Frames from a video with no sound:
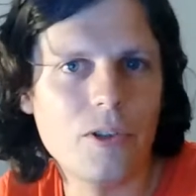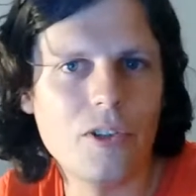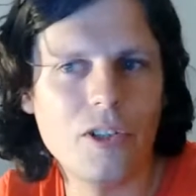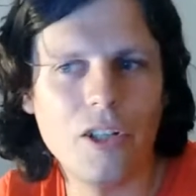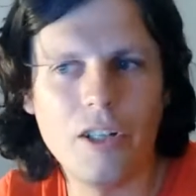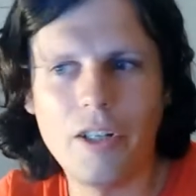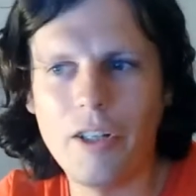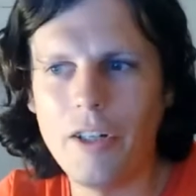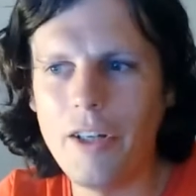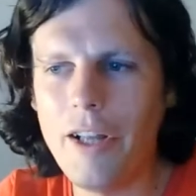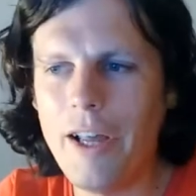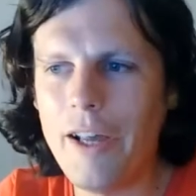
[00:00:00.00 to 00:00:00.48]
looks
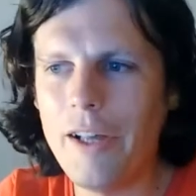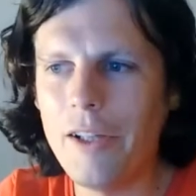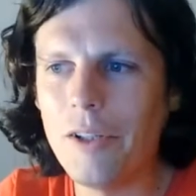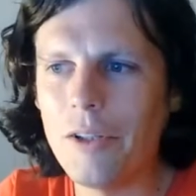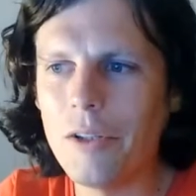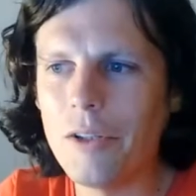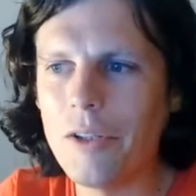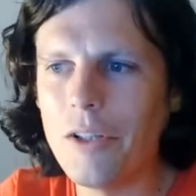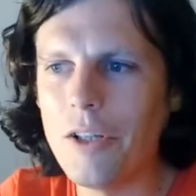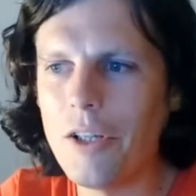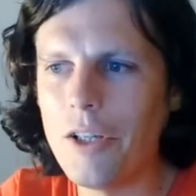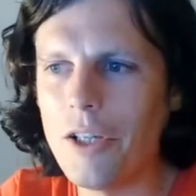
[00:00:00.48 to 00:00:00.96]
like a
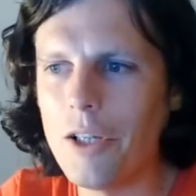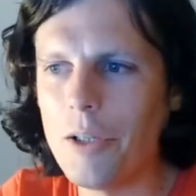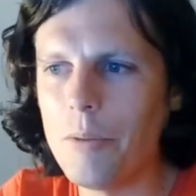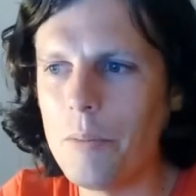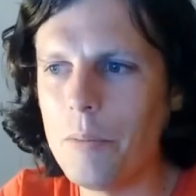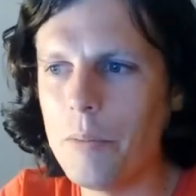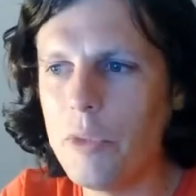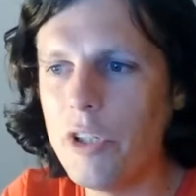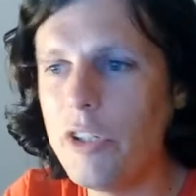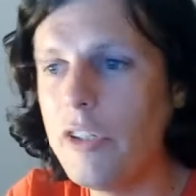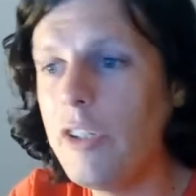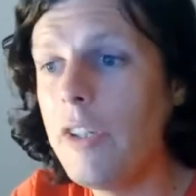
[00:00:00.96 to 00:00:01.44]
nail,
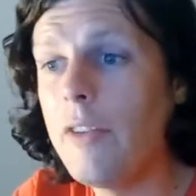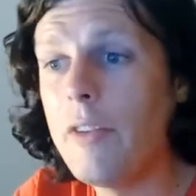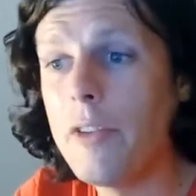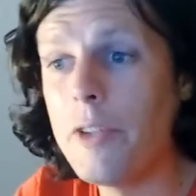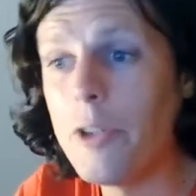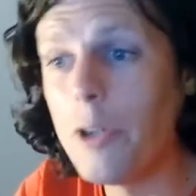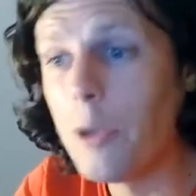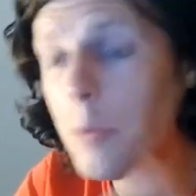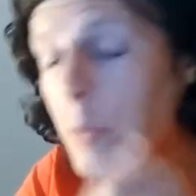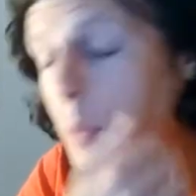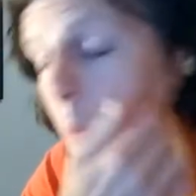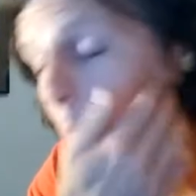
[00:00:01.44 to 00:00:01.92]
um, but it did the
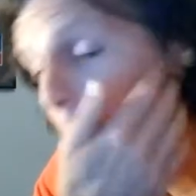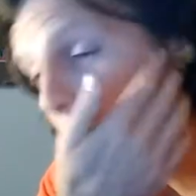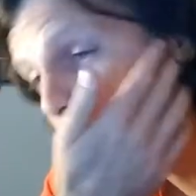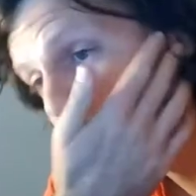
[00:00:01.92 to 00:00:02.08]
job.